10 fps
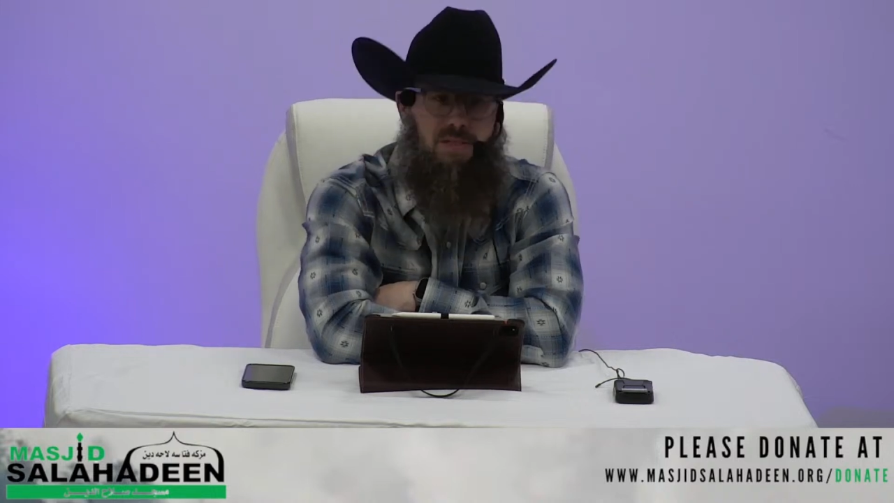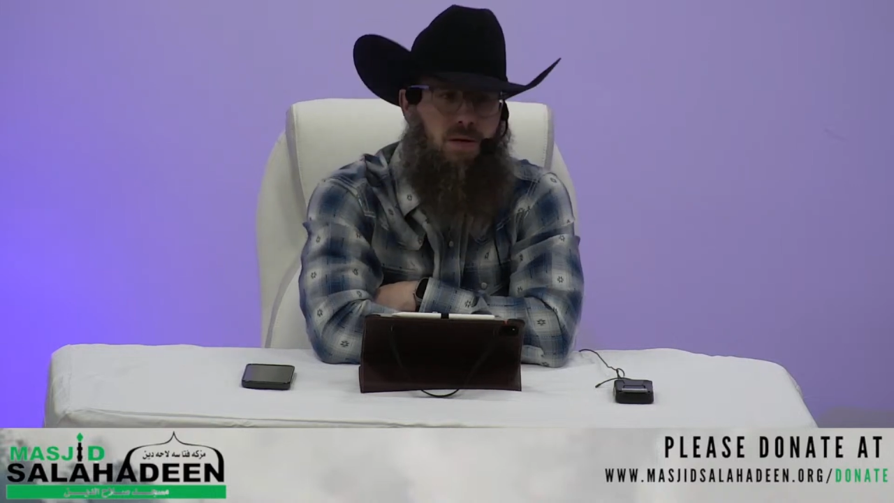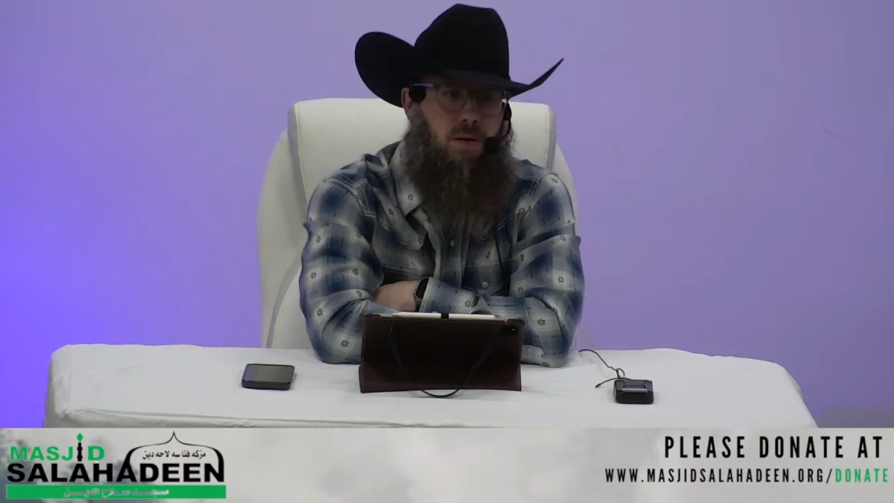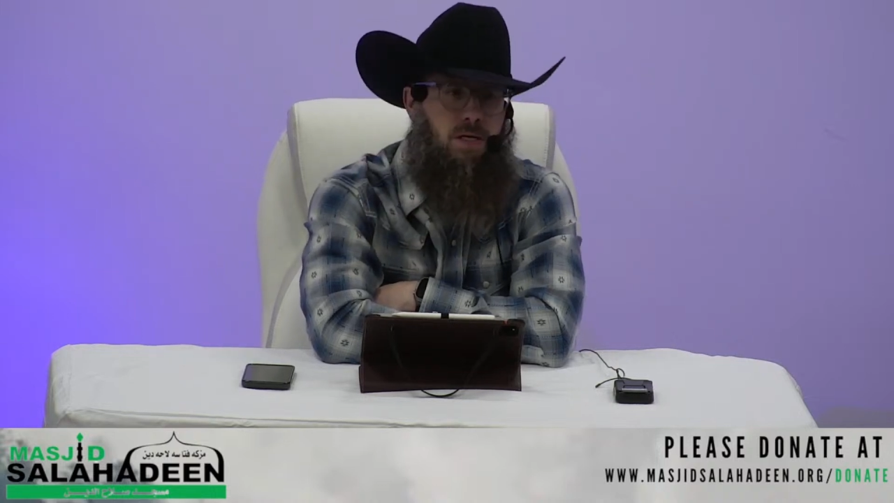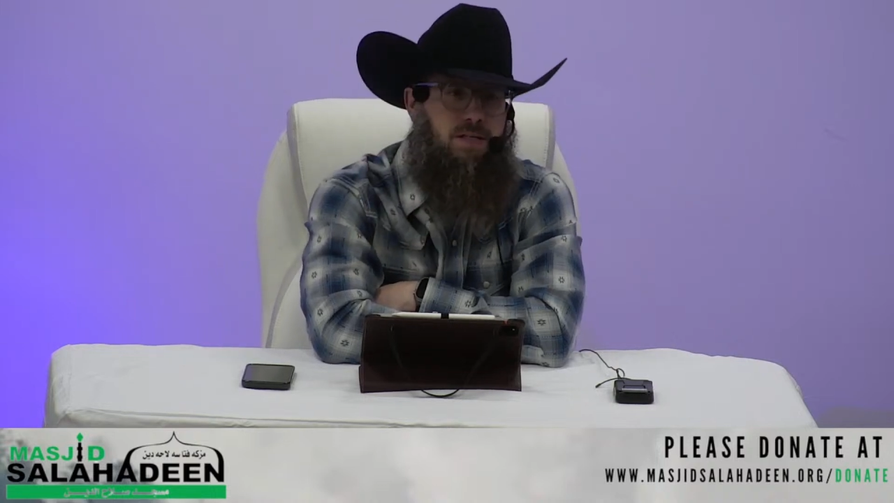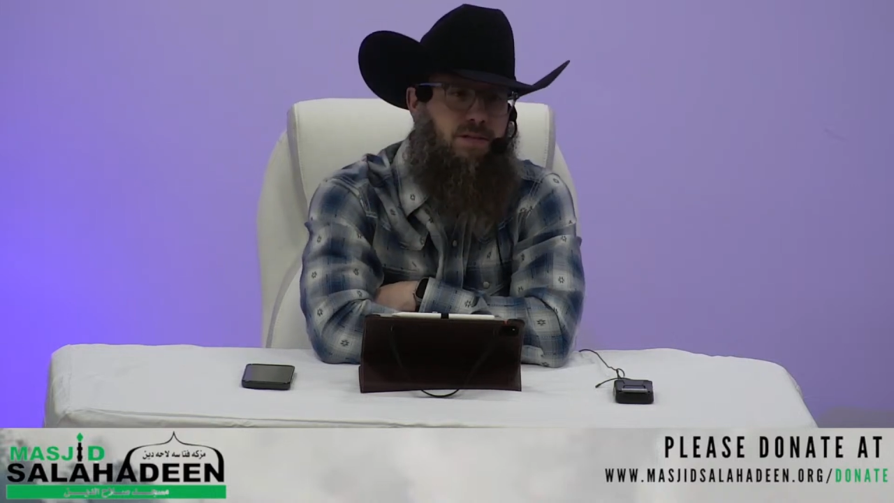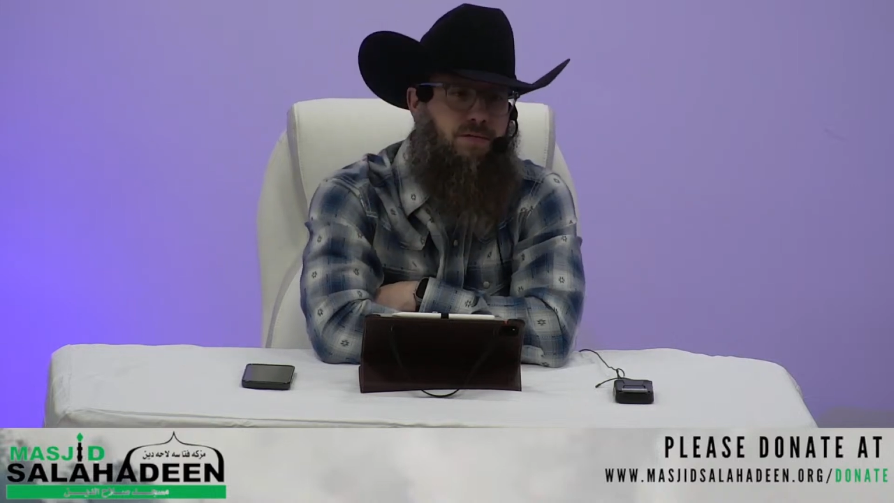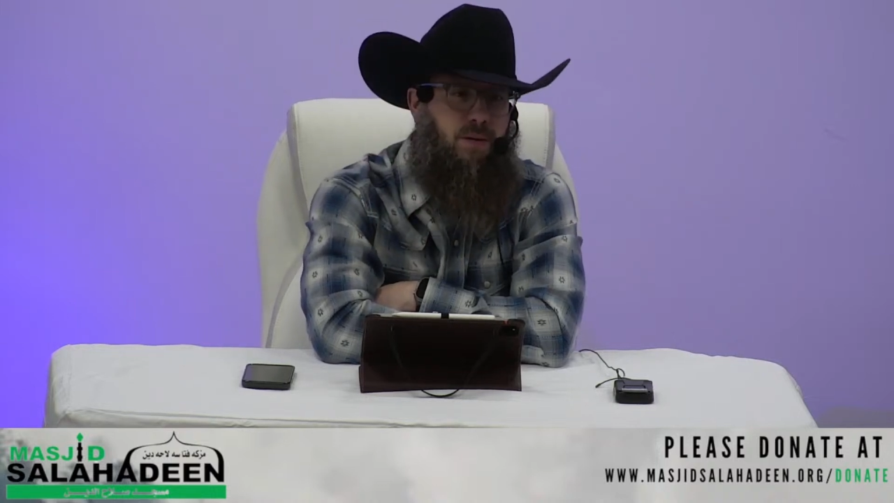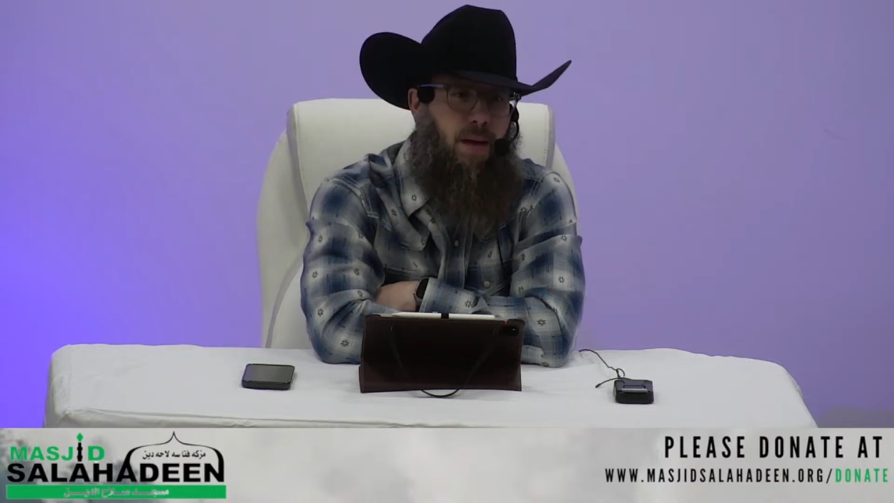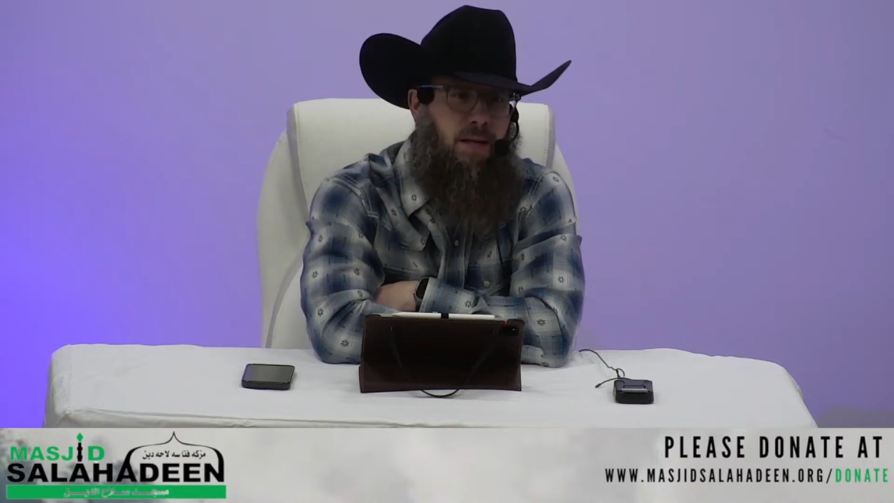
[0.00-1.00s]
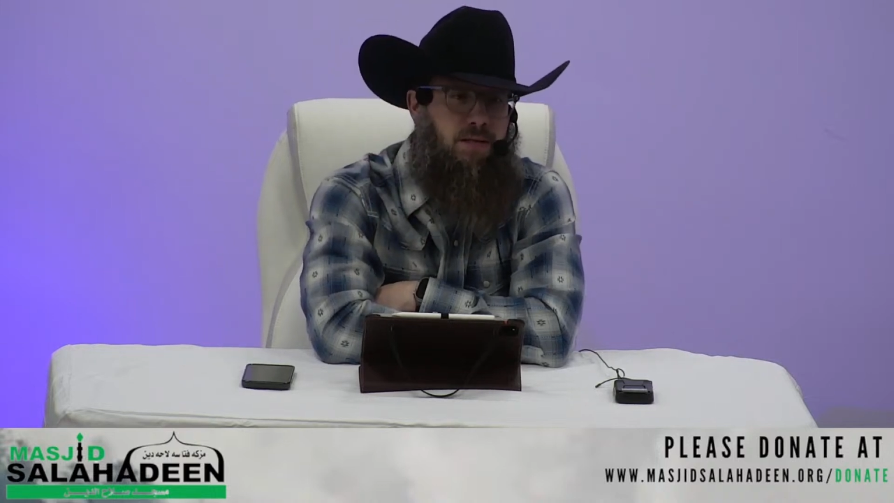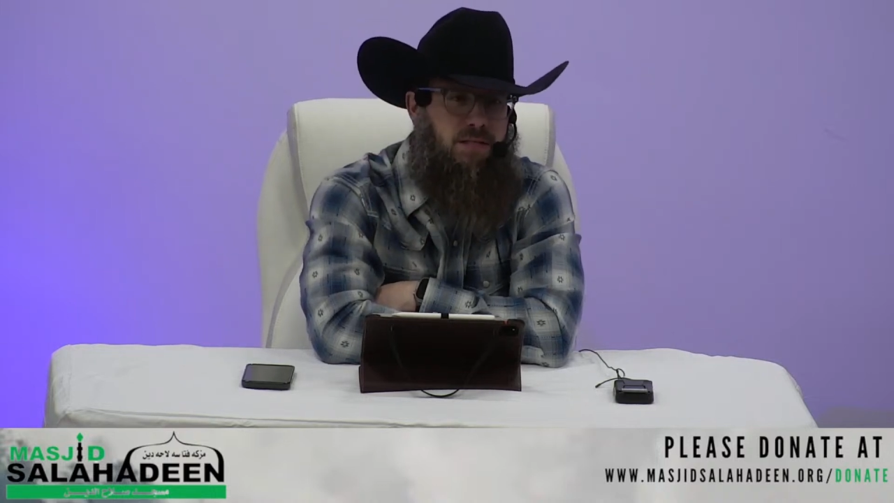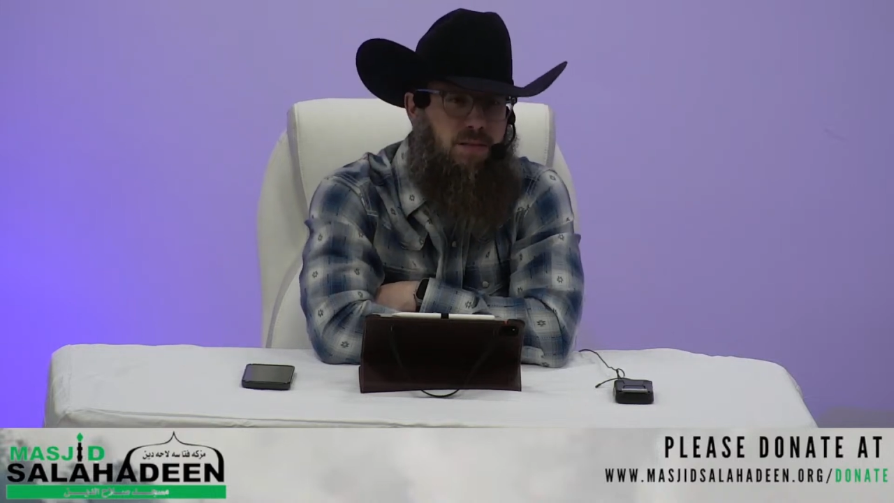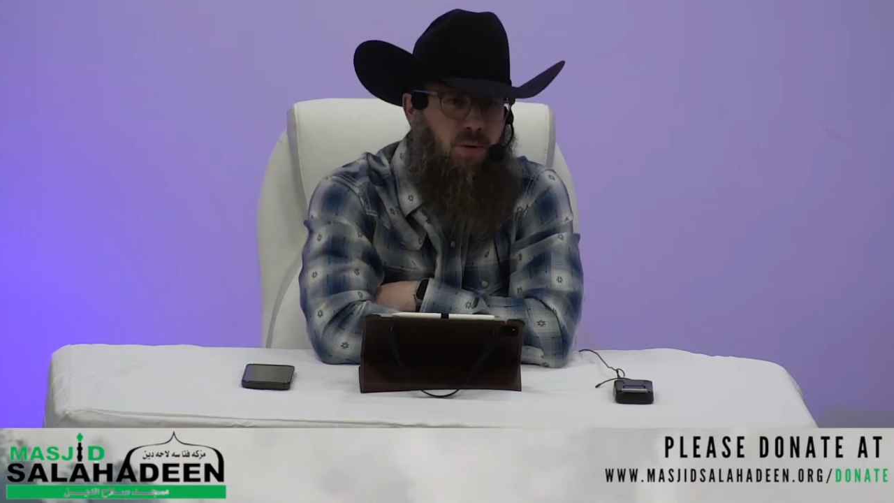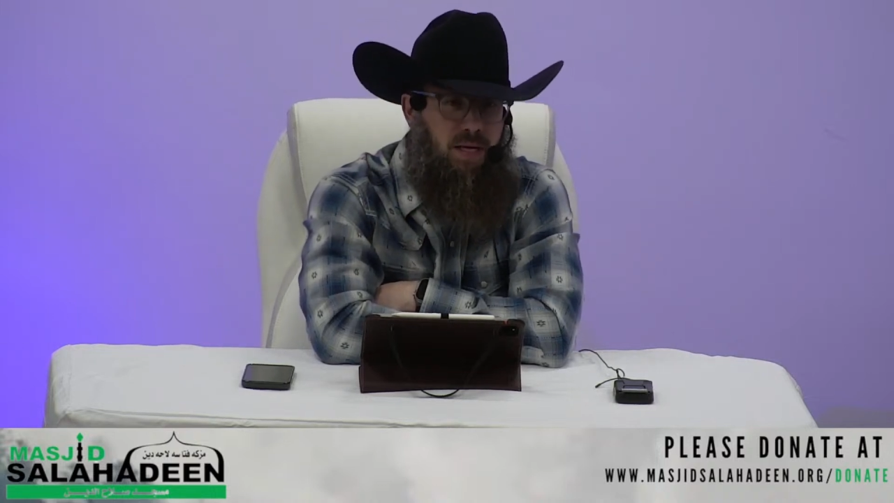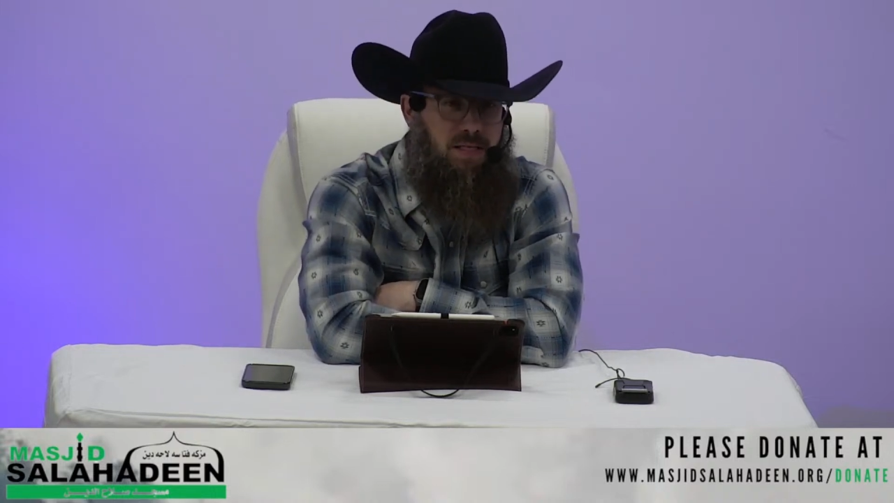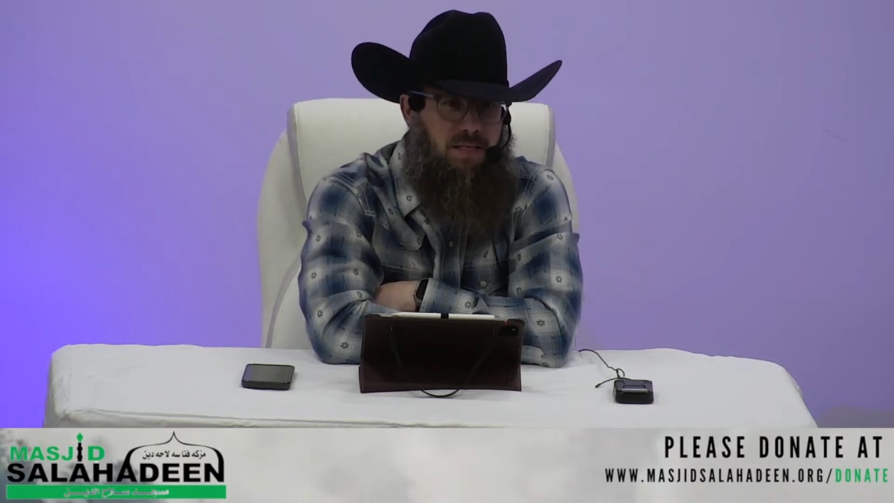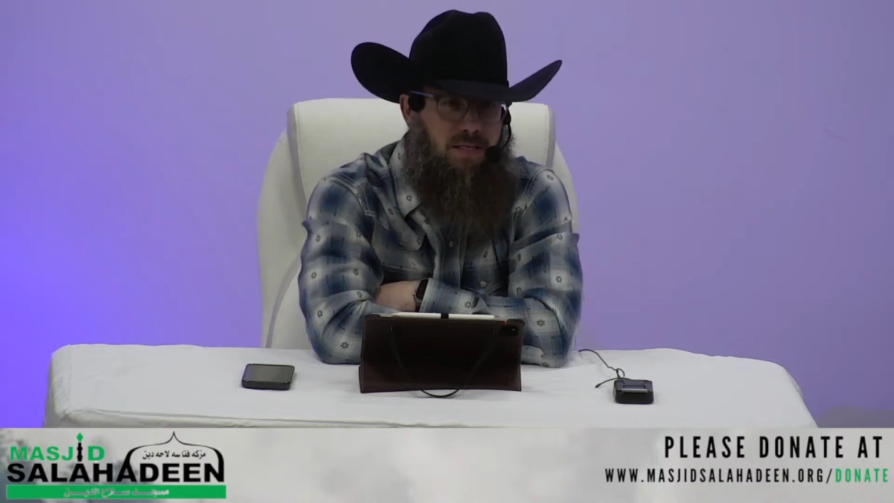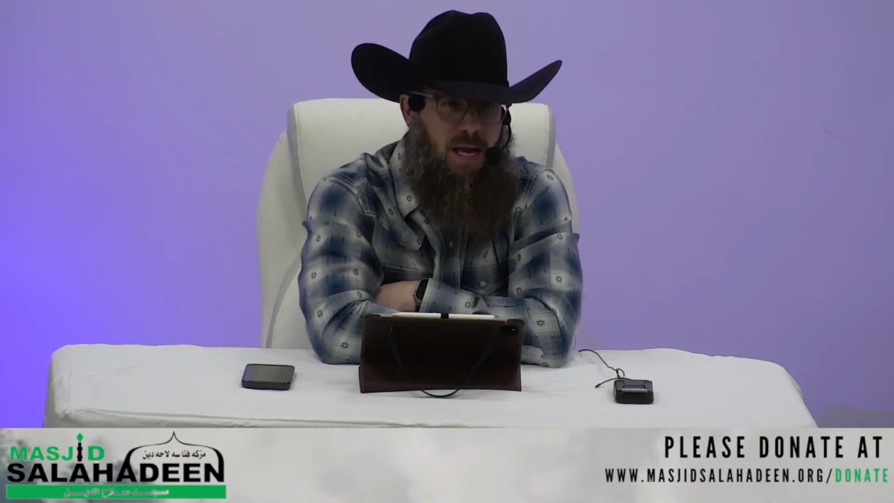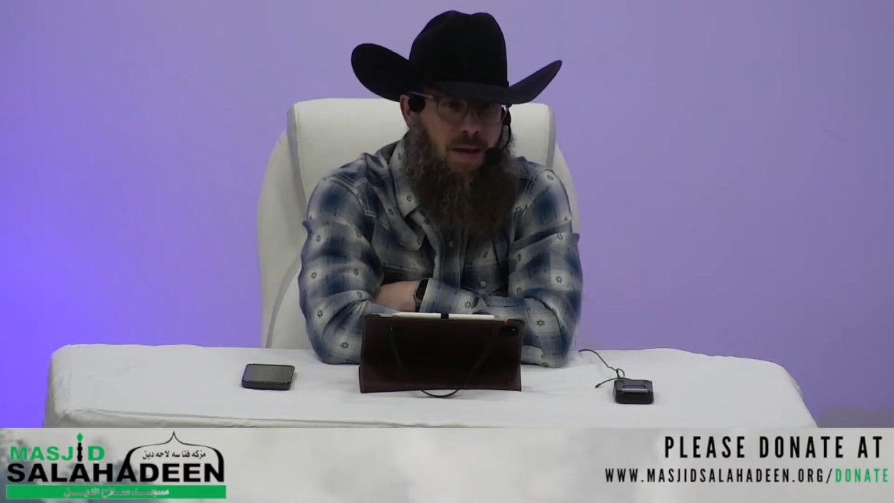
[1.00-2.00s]
the earliest of companions, he embraced
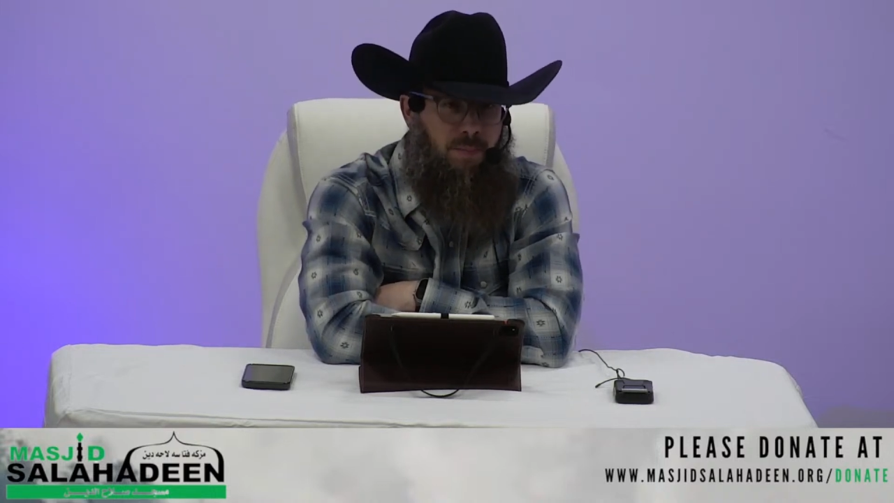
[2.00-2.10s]
Islam